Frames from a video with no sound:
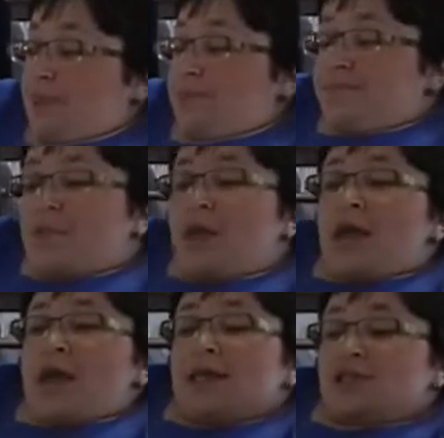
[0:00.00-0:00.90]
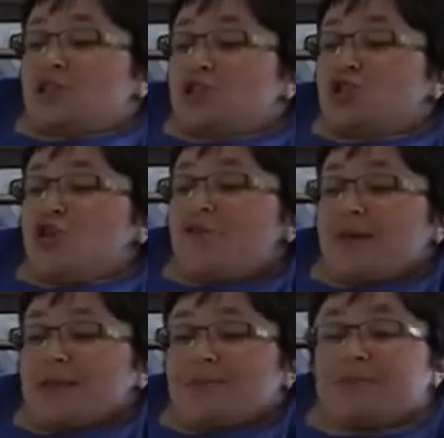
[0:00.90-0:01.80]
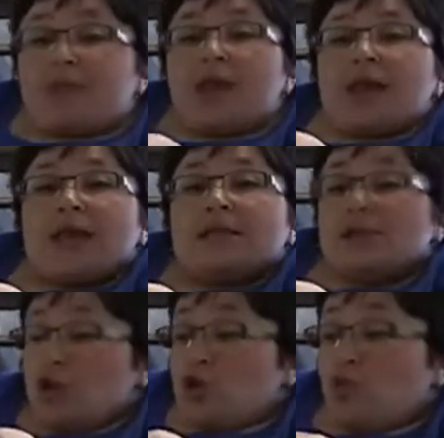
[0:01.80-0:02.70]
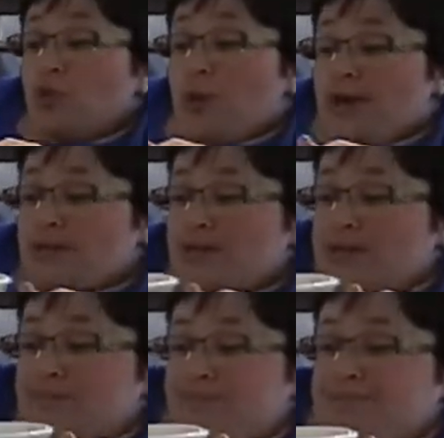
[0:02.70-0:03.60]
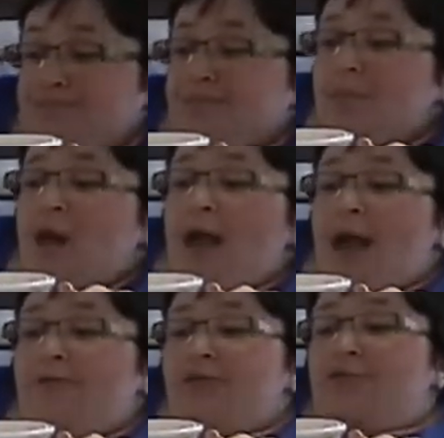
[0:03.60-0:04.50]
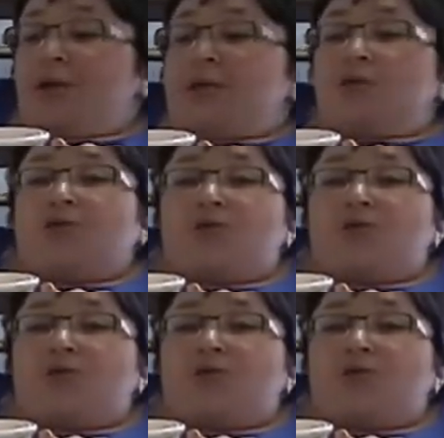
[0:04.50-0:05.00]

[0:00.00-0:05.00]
be is to serve it in little croutons. I have 3 little